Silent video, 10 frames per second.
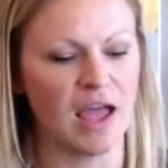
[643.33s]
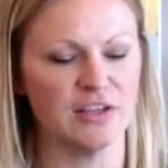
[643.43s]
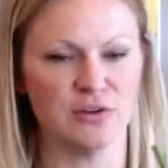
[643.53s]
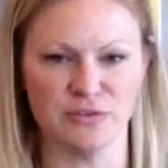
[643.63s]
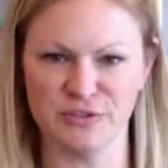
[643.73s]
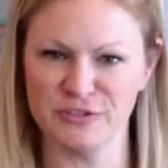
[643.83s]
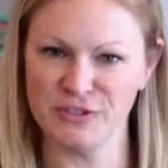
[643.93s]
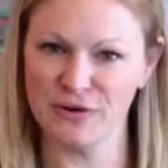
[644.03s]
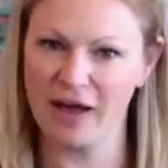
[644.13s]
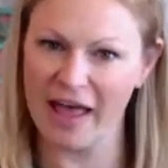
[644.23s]
Don't do it
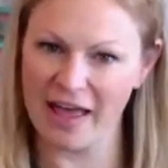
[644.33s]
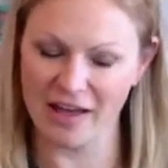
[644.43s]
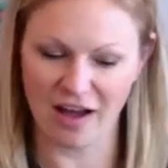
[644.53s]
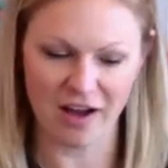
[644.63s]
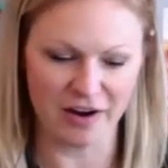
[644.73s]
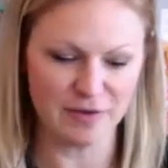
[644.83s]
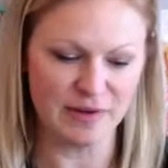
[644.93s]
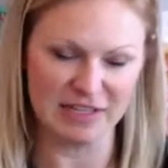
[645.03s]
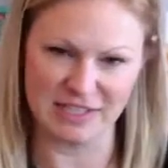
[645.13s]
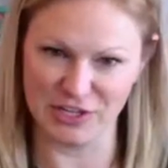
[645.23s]
too hard
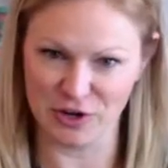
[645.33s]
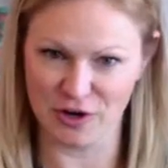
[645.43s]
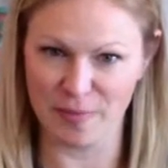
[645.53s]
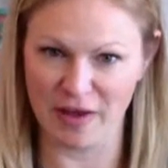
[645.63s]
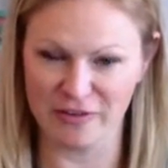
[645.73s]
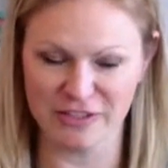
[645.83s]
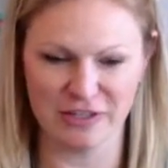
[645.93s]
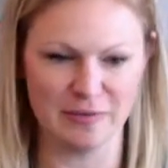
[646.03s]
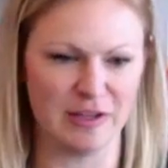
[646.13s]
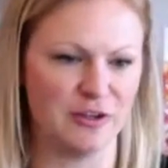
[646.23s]
because then your petals
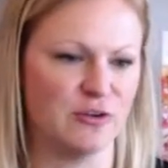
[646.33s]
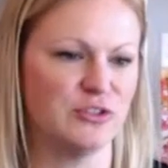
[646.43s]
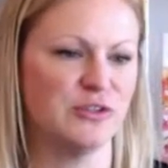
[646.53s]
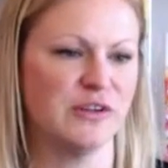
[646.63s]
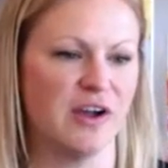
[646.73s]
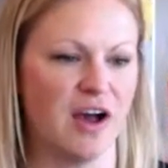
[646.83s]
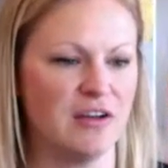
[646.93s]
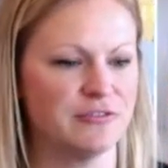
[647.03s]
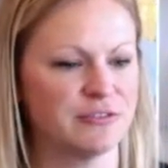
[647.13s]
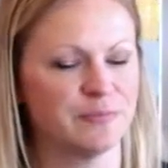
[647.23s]
could go shooting
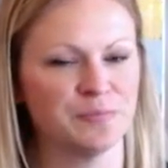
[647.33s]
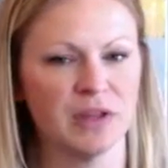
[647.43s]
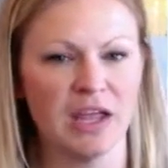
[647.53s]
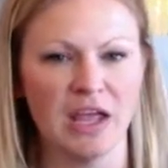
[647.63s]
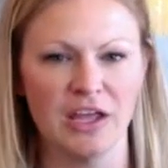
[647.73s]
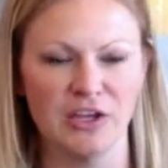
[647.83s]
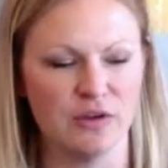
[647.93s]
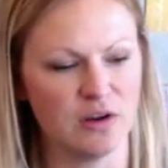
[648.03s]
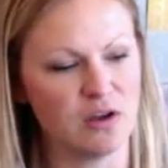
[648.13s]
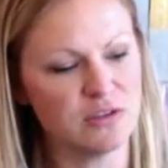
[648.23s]
off. You
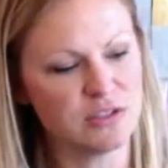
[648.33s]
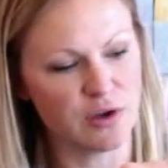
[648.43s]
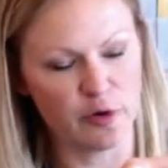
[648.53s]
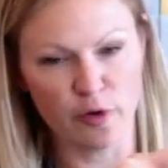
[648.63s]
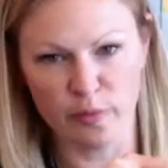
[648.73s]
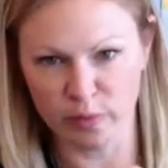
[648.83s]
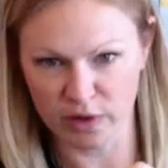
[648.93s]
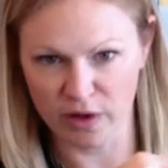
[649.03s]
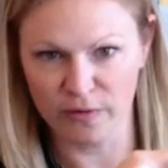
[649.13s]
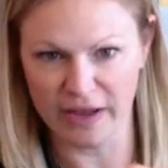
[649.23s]
can also
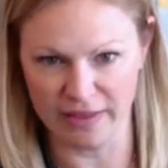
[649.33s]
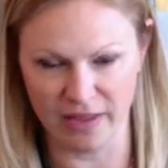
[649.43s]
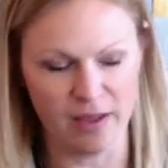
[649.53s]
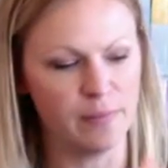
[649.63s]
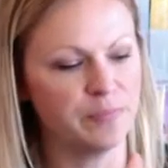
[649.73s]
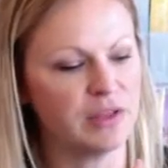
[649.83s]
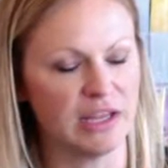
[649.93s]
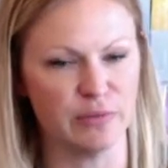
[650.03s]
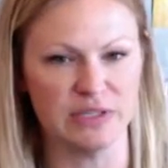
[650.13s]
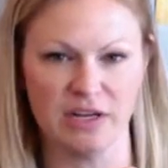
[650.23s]
blow in them
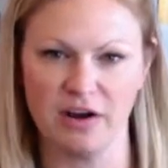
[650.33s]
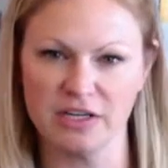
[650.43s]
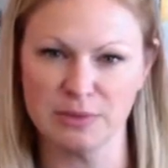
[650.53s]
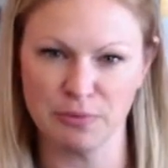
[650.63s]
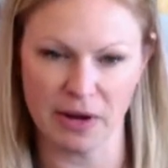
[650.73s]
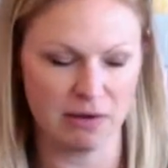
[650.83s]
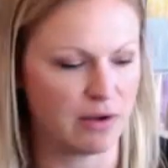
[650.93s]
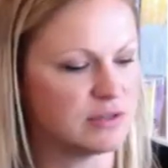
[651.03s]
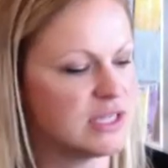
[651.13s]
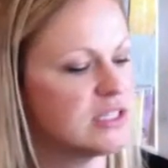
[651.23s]
like we did our spray
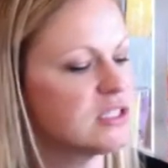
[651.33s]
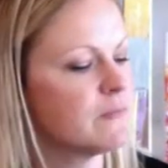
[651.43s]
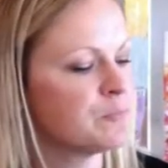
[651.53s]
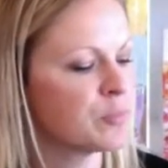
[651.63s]
roses.